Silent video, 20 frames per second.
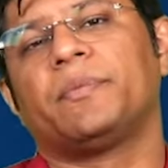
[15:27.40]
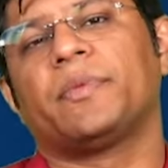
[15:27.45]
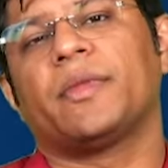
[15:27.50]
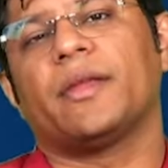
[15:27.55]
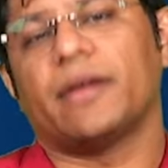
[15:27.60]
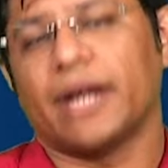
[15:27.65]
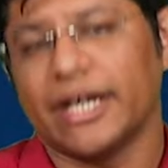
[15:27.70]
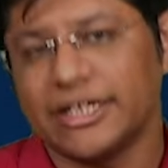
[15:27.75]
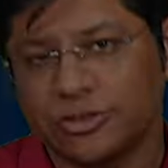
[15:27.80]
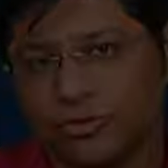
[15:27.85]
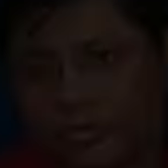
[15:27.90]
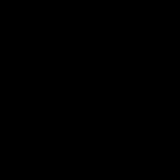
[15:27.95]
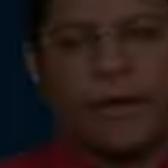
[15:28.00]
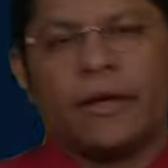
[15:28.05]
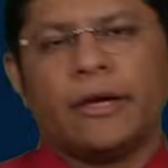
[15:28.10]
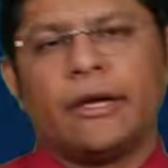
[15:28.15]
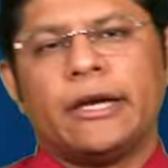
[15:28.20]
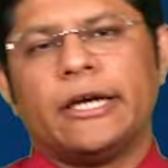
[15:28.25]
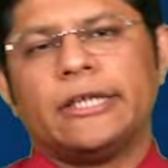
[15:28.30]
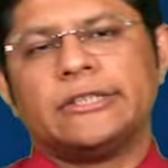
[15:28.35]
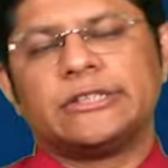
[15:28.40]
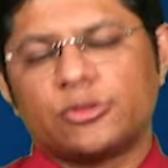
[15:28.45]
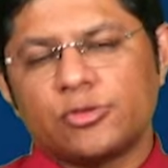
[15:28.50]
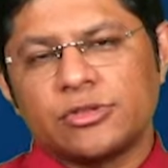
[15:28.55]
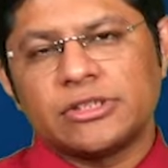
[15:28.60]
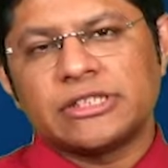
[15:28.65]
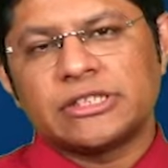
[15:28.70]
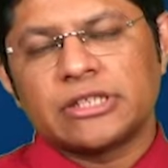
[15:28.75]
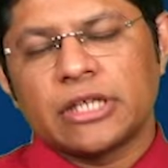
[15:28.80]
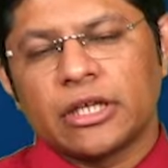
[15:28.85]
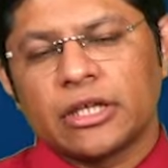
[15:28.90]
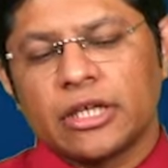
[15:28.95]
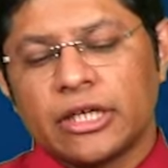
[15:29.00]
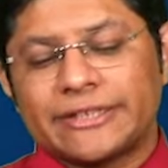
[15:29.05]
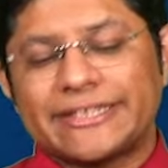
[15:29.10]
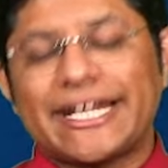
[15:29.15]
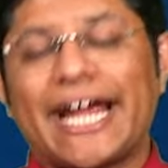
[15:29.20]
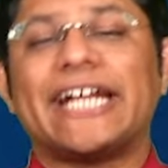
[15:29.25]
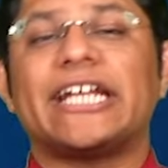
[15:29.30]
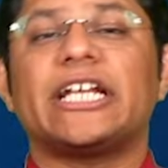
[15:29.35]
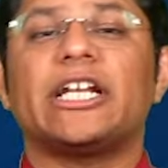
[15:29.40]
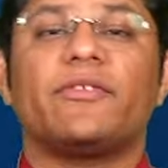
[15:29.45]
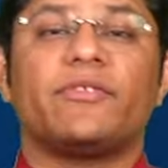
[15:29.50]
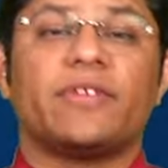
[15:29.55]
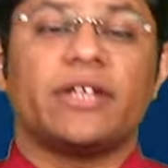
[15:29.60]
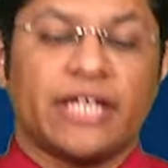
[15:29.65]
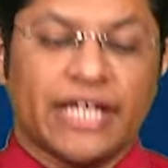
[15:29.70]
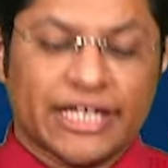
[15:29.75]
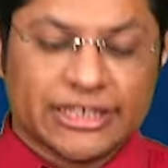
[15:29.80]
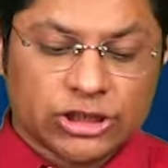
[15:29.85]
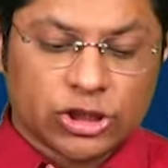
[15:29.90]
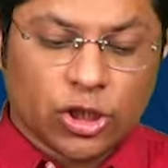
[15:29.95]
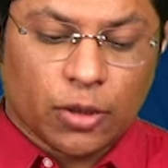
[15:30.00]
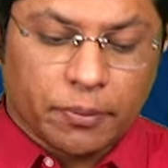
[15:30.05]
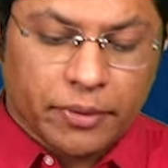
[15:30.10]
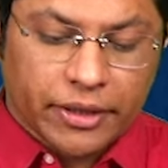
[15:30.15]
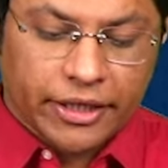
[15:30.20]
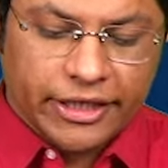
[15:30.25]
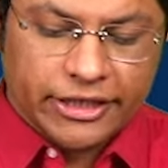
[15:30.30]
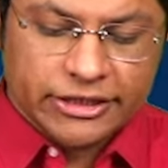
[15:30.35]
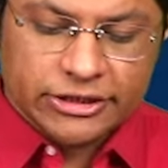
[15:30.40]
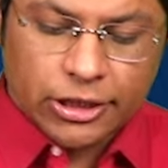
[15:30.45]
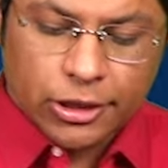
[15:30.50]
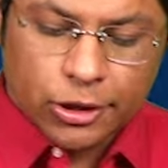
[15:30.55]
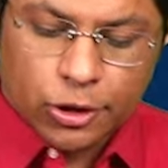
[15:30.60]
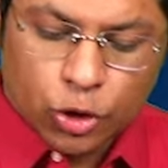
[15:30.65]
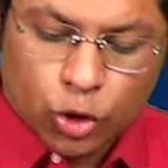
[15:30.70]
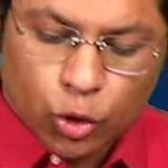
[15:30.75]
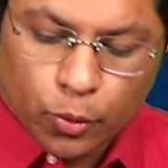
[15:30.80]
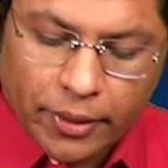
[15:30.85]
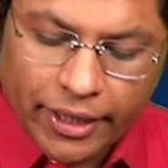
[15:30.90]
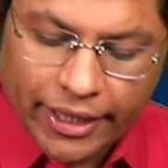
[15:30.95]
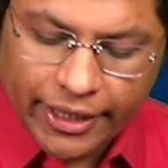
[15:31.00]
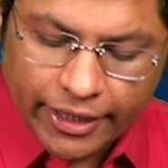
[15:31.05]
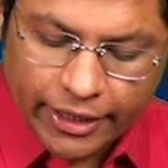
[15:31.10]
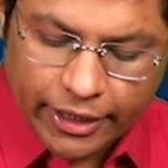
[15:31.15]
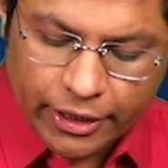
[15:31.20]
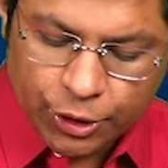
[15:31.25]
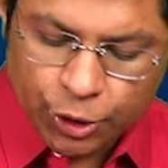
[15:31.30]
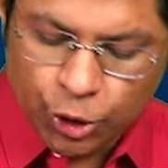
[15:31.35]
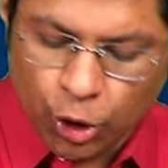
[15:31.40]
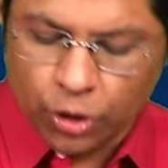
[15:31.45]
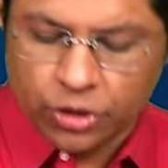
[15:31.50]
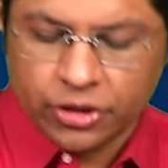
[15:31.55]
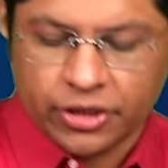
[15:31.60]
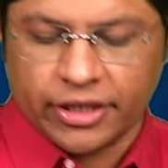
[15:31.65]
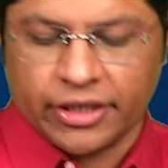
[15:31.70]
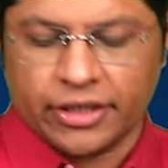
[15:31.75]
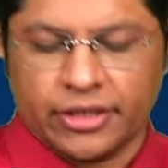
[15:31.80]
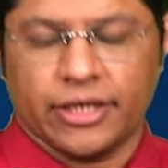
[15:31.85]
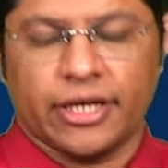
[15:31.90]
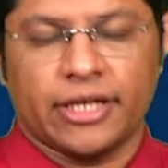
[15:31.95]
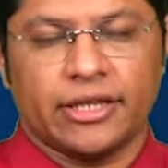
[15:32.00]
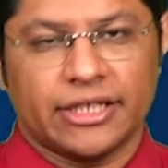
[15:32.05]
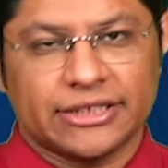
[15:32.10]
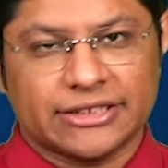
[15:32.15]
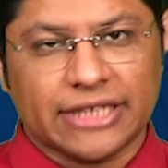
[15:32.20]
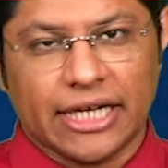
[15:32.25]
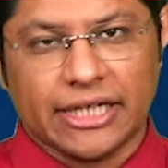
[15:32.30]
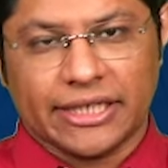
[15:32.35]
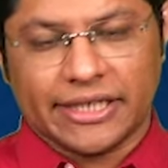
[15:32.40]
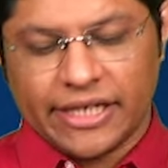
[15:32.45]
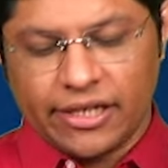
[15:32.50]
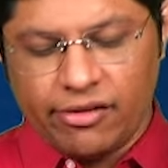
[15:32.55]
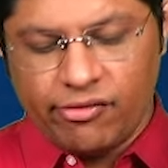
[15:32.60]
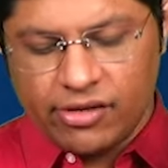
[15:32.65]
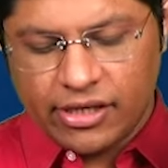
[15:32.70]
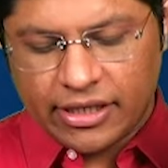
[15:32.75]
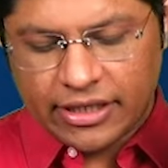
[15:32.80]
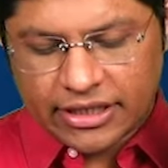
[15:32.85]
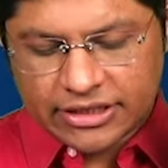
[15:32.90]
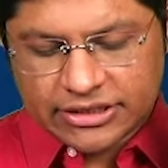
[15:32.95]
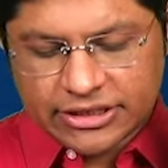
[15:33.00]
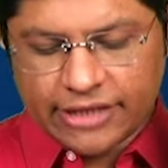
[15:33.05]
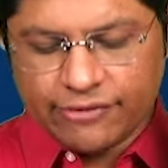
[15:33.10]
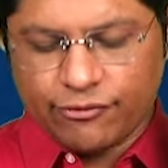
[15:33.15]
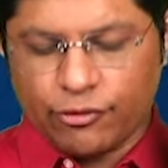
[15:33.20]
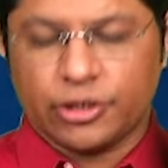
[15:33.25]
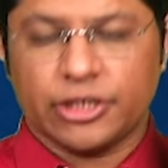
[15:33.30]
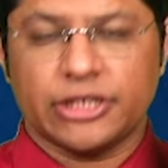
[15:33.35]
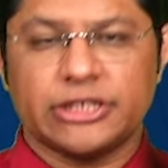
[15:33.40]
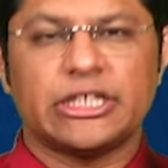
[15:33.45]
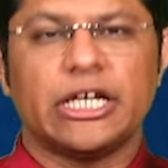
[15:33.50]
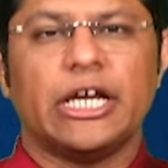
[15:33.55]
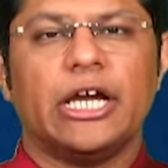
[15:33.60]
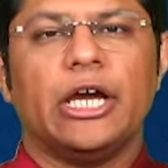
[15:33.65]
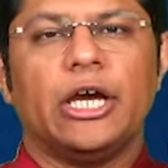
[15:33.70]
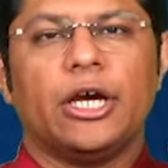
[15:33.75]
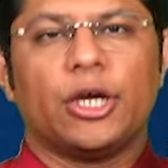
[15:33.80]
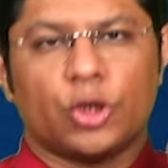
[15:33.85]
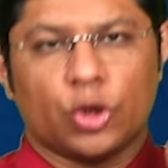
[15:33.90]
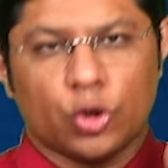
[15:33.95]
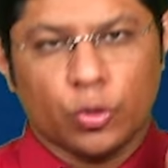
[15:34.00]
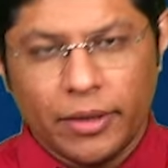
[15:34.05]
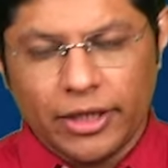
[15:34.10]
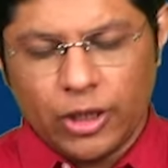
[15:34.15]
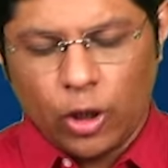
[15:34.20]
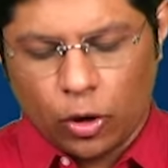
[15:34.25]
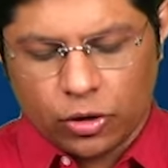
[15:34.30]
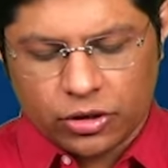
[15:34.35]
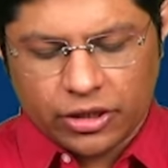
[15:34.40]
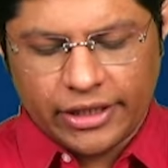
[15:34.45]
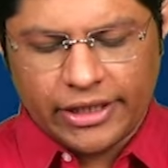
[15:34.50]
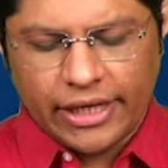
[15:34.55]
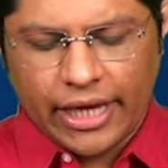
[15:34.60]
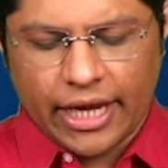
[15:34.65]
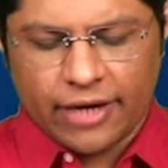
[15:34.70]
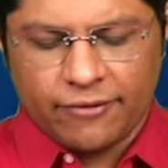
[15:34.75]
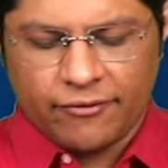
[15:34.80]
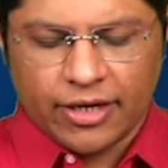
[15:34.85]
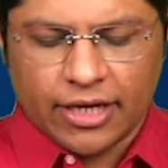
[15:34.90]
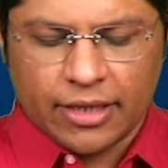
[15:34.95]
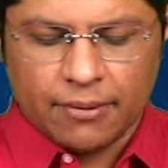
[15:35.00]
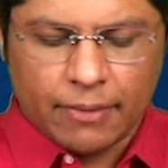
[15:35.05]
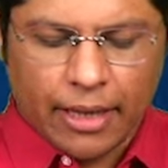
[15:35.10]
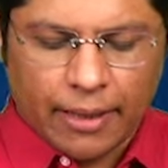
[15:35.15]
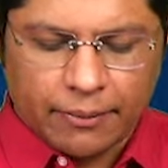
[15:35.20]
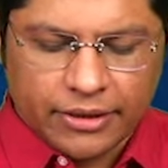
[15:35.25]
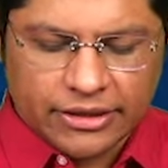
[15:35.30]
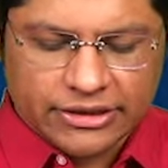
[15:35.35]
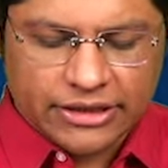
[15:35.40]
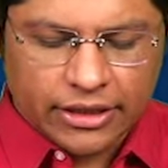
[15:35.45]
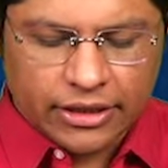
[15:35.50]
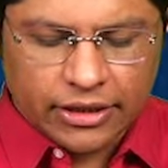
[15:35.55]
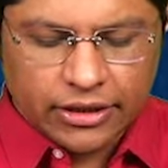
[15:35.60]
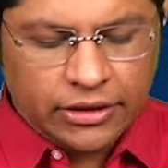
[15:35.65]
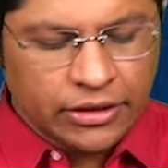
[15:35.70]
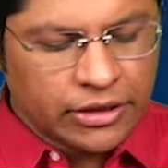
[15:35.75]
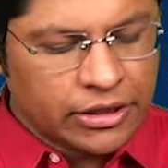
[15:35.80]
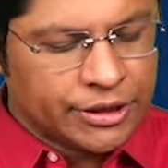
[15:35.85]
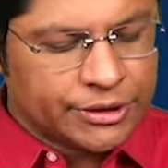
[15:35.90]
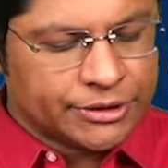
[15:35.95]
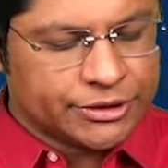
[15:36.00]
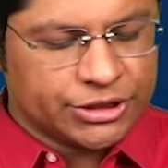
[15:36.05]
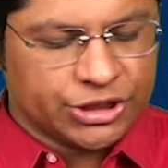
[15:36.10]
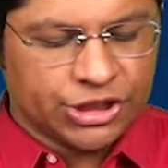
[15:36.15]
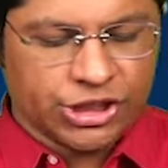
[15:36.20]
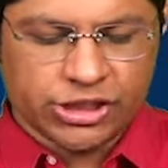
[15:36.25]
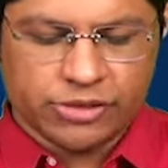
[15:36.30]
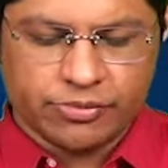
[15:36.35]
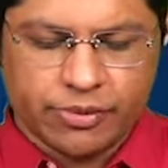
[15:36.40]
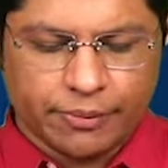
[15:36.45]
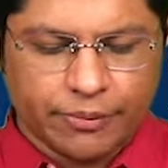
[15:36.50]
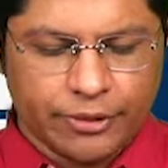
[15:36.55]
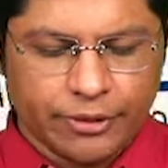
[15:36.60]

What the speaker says: Right, students? Students, the title of the next topic is Dubey Doctrine. In this article, we'll understand what is Dubey Doctrine, and we can map this under GS Paper